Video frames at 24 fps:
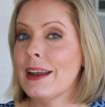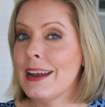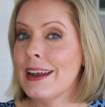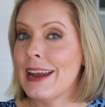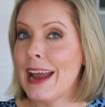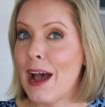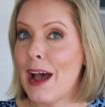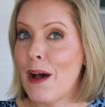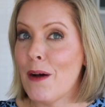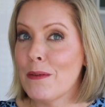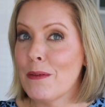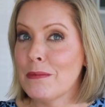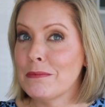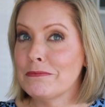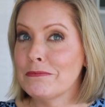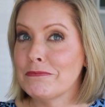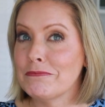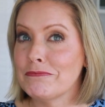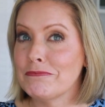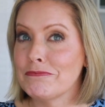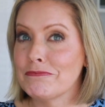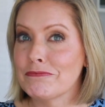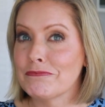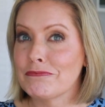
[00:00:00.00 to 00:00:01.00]
Now,
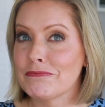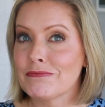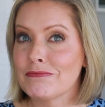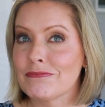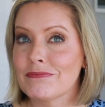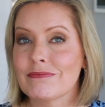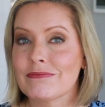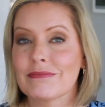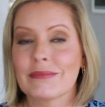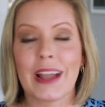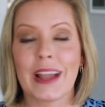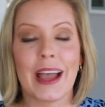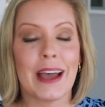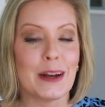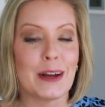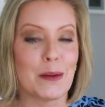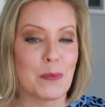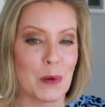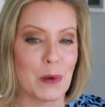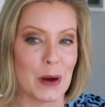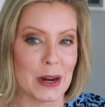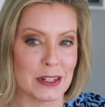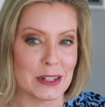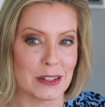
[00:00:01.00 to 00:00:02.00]
an
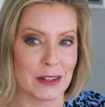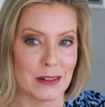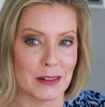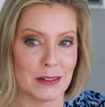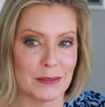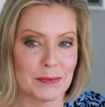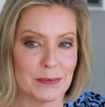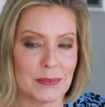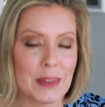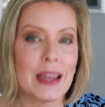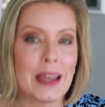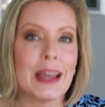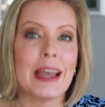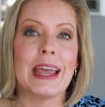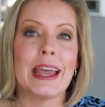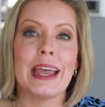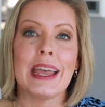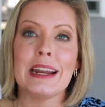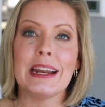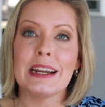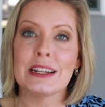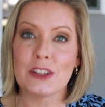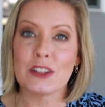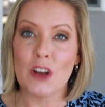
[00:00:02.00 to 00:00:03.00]
appraisal.
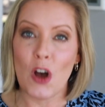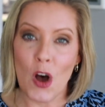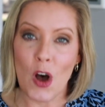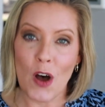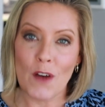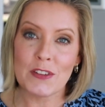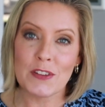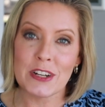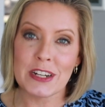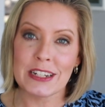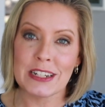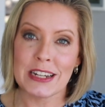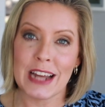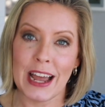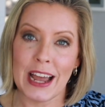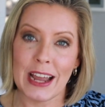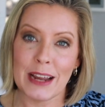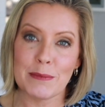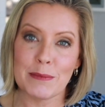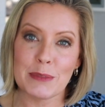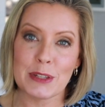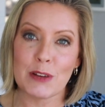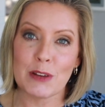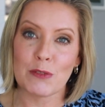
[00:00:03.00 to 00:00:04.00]
It is
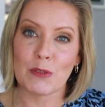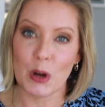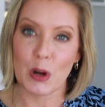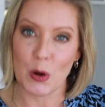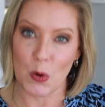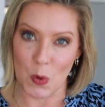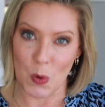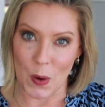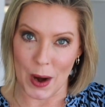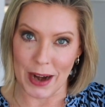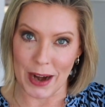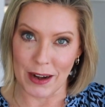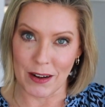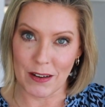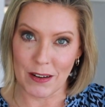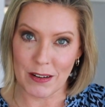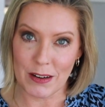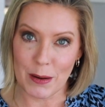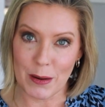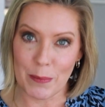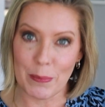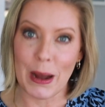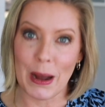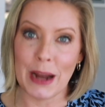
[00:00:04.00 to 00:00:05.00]
oftentimes
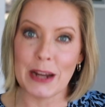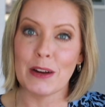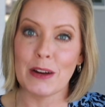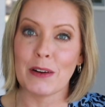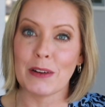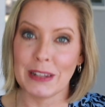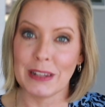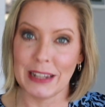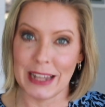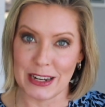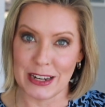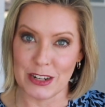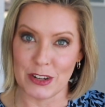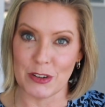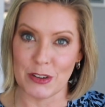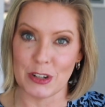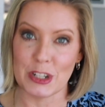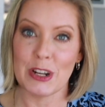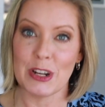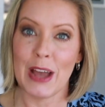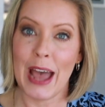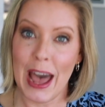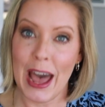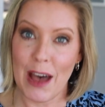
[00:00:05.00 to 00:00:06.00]
required by your lender
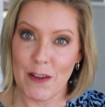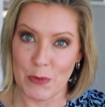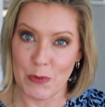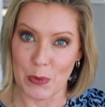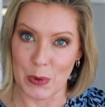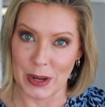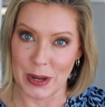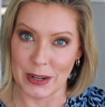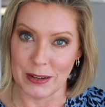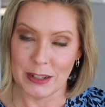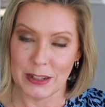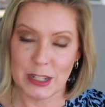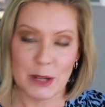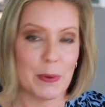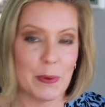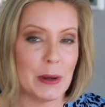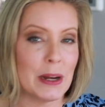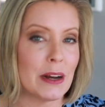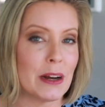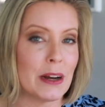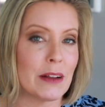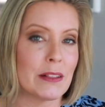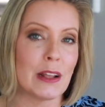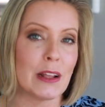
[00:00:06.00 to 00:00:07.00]
to have one,
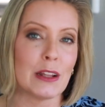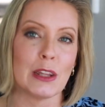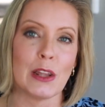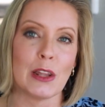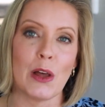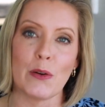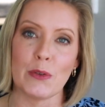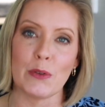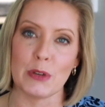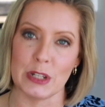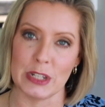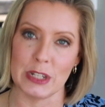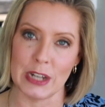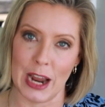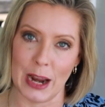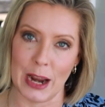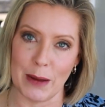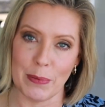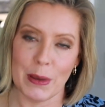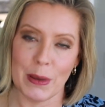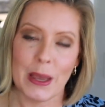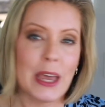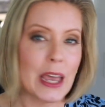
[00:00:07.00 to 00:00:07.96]
depending on the loan type.